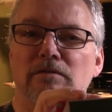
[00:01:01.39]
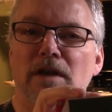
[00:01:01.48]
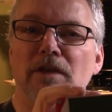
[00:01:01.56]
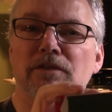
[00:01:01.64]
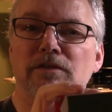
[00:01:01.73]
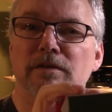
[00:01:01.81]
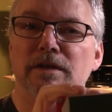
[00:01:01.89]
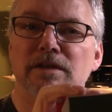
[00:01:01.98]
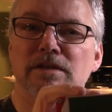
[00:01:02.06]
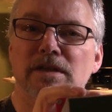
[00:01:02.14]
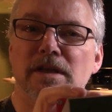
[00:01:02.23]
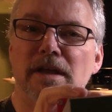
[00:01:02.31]
run through it
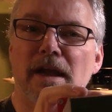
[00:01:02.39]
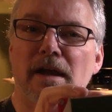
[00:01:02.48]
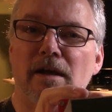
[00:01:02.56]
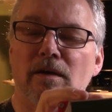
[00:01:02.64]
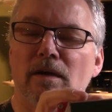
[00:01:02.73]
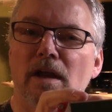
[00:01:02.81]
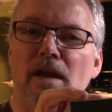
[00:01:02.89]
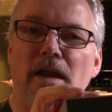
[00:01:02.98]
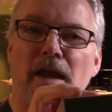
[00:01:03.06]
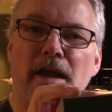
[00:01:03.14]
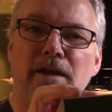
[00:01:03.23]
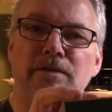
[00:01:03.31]
to see how
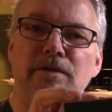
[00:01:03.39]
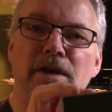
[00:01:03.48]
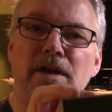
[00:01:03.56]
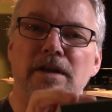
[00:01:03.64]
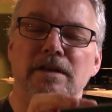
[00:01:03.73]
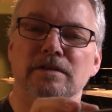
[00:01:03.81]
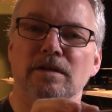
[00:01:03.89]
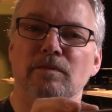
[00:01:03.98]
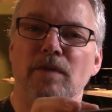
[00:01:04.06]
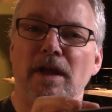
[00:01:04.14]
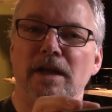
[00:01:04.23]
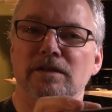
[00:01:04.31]
accurate it is
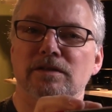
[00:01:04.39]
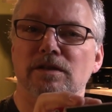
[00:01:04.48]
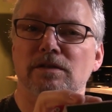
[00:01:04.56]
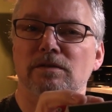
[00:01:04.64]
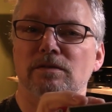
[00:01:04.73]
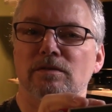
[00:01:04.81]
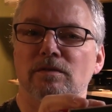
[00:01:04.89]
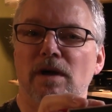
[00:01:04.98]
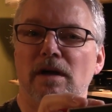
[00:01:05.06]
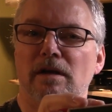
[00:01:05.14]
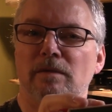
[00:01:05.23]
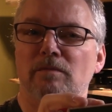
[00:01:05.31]
compared to
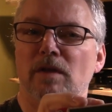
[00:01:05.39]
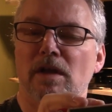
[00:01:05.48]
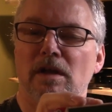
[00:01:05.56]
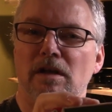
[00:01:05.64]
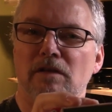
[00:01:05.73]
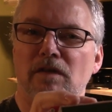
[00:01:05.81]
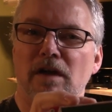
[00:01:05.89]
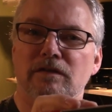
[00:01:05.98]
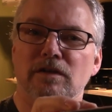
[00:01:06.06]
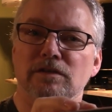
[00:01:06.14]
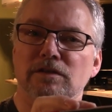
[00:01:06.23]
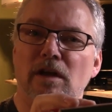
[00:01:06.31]
um, a
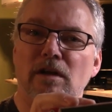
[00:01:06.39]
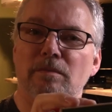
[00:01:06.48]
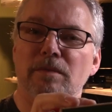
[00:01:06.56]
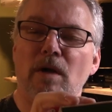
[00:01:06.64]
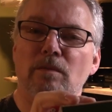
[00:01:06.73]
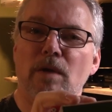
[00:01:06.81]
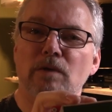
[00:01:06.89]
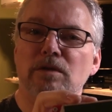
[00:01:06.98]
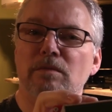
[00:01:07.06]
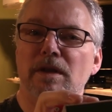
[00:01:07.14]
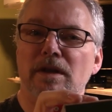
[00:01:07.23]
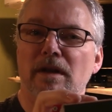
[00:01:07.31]
$500
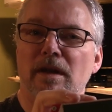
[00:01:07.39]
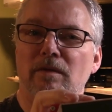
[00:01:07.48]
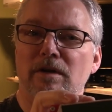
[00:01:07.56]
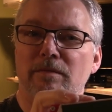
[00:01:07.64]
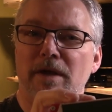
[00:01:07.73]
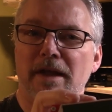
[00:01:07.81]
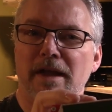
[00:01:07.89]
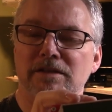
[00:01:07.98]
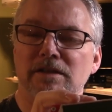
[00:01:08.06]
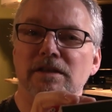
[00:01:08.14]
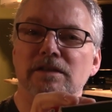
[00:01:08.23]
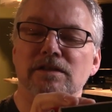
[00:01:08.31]
multimeter like one of my
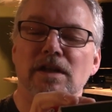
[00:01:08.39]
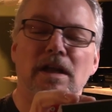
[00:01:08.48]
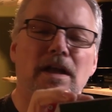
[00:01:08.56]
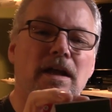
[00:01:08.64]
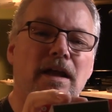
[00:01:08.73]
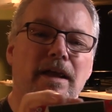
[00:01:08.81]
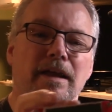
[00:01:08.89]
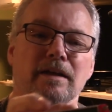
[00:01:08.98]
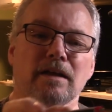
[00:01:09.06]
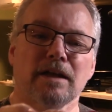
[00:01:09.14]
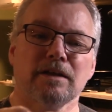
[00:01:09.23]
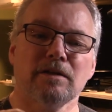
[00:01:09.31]
Agilents.
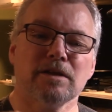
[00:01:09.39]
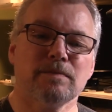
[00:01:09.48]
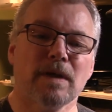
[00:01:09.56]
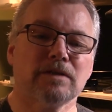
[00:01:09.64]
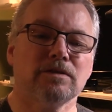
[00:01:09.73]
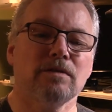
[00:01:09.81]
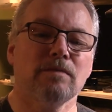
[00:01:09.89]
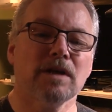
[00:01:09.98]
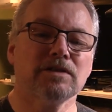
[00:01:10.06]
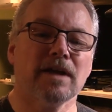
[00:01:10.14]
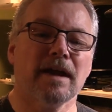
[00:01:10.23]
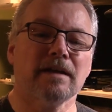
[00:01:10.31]
And I don't expect too
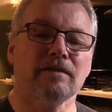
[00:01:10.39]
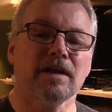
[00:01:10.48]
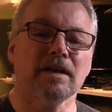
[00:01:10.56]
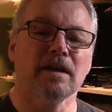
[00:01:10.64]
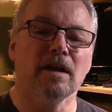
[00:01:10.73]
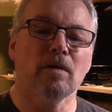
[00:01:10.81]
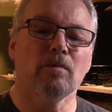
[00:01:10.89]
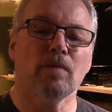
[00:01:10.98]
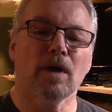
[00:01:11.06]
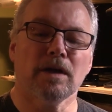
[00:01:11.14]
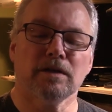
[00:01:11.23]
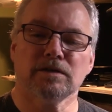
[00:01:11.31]
much out of it,
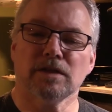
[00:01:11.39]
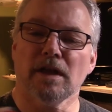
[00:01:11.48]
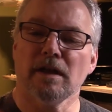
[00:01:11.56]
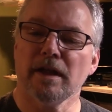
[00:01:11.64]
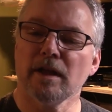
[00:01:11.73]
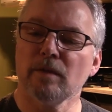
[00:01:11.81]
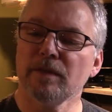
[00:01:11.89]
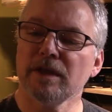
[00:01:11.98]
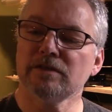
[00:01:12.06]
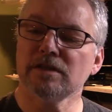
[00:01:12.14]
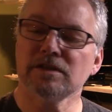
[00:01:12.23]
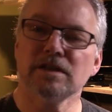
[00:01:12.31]
but uh, it'll be
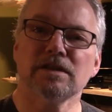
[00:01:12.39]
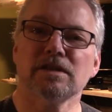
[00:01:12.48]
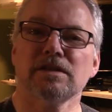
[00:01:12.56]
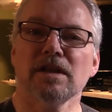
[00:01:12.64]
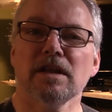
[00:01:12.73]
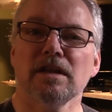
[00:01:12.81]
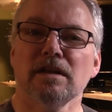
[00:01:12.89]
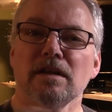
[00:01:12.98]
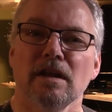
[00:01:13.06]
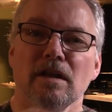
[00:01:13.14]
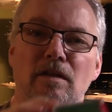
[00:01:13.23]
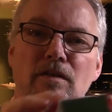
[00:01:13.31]
interesting to see
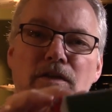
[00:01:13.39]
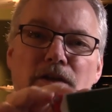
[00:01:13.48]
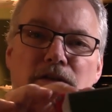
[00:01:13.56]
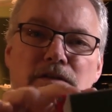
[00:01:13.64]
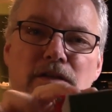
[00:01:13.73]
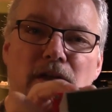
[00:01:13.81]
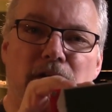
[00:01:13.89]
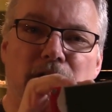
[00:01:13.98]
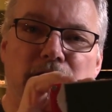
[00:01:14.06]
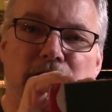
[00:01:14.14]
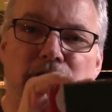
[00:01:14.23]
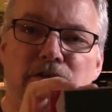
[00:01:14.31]
that uh,
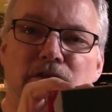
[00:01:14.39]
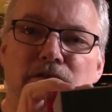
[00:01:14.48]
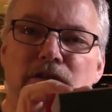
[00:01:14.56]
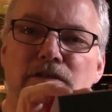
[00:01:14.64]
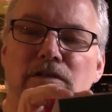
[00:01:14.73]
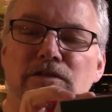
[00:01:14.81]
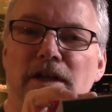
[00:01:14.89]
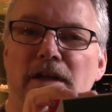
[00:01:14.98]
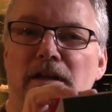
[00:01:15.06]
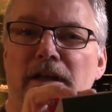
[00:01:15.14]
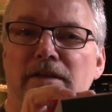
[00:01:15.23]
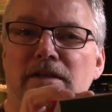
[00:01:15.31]
little universal
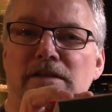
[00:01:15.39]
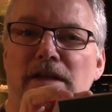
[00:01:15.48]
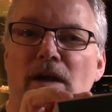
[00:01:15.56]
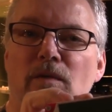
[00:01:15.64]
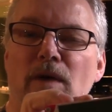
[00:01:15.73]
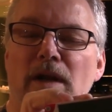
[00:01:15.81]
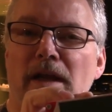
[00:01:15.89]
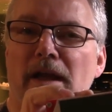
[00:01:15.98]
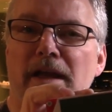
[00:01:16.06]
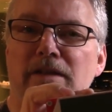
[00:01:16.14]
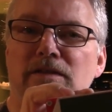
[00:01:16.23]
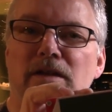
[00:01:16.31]
checker like this, how well it
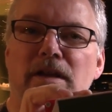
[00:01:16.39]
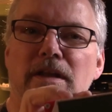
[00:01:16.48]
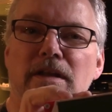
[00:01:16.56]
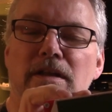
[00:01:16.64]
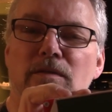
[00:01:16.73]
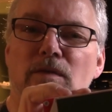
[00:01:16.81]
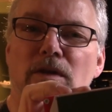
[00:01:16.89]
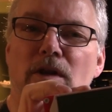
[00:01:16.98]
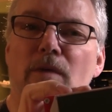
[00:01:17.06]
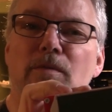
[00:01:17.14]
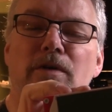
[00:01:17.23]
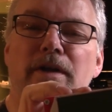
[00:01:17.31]
actually will
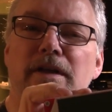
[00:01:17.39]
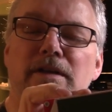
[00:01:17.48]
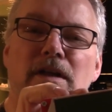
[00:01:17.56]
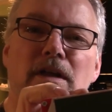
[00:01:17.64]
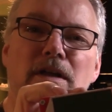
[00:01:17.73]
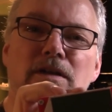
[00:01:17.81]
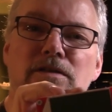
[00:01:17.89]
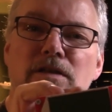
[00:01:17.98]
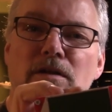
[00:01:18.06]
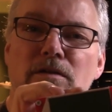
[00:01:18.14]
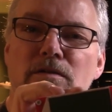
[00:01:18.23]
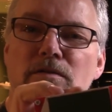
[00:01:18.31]
operate.
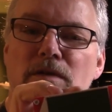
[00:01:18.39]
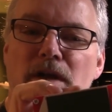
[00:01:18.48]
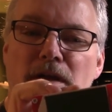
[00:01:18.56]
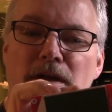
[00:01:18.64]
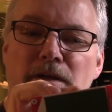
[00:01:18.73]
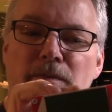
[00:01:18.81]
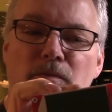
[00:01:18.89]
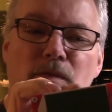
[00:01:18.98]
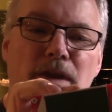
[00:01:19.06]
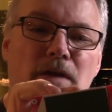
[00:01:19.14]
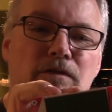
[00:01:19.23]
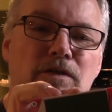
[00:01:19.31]
So um,
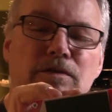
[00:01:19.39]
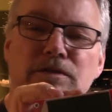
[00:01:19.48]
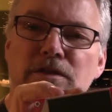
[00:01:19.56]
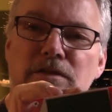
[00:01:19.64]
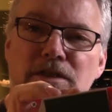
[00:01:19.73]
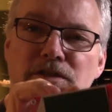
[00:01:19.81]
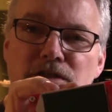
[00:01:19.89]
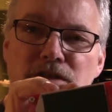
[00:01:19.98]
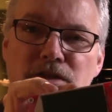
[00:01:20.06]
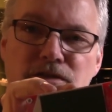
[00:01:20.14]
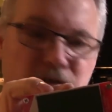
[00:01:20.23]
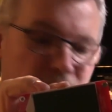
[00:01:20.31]
without further ado, let's just
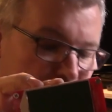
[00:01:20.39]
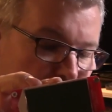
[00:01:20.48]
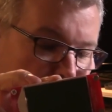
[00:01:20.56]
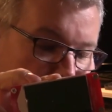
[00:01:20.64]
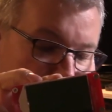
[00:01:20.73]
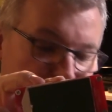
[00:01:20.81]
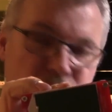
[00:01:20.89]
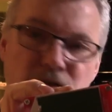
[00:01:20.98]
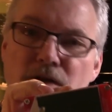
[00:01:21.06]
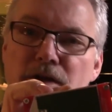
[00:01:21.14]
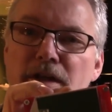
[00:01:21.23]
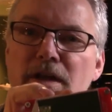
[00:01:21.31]
get straight to the bench and
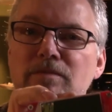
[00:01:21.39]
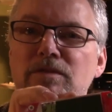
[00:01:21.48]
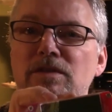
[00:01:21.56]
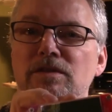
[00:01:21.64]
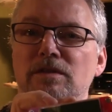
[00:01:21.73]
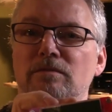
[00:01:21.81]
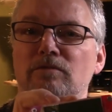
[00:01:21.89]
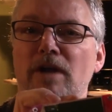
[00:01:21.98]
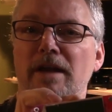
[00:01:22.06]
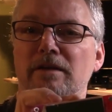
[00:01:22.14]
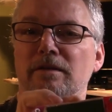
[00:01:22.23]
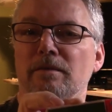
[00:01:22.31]
hook it up to some
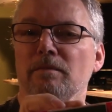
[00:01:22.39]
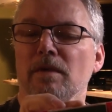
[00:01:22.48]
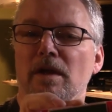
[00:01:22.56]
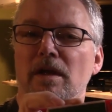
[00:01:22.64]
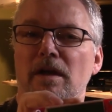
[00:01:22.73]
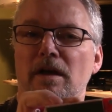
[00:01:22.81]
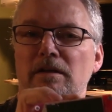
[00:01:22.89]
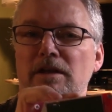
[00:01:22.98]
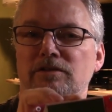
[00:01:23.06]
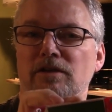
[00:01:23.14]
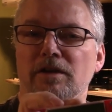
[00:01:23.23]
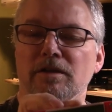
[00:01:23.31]
random
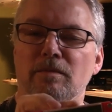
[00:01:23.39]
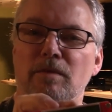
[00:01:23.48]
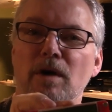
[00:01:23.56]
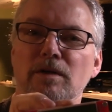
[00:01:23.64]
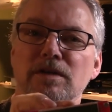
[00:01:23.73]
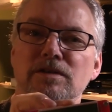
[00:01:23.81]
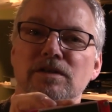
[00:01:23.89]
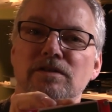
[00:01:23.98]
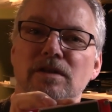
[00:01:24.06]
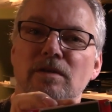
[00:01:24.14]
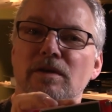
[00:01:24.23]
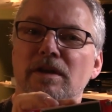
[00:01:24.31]
electronic components and
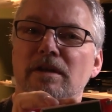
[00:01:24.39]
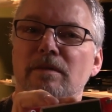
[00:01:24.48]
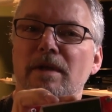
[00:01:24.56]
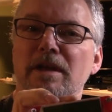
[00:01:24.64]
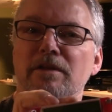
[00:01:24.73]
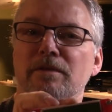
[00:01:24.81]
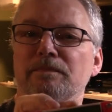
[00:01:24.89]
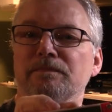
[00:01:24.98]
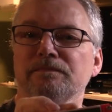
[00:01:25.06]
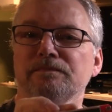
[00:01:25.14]
see what it can make of them.